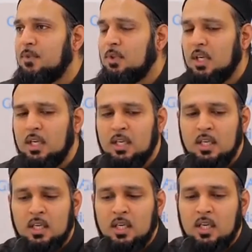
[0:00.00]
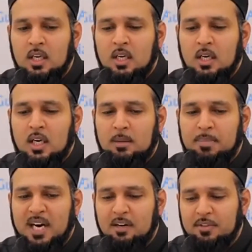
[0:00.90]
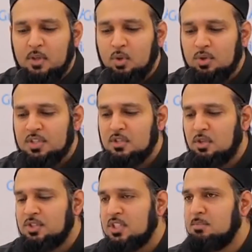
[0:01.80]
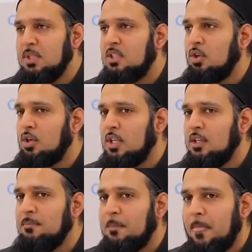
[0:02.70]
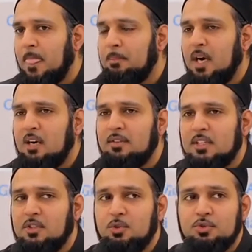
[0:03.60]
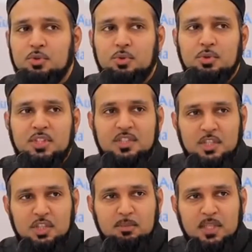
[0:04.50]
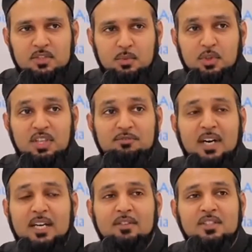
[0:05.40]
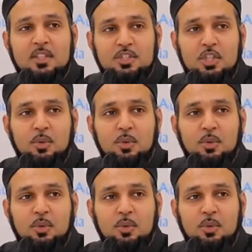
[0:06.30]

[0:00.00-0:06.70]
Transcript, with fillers: Okay, uh, part of the course is not just me talking, part of it is also discussion based, so we're going to have five discussion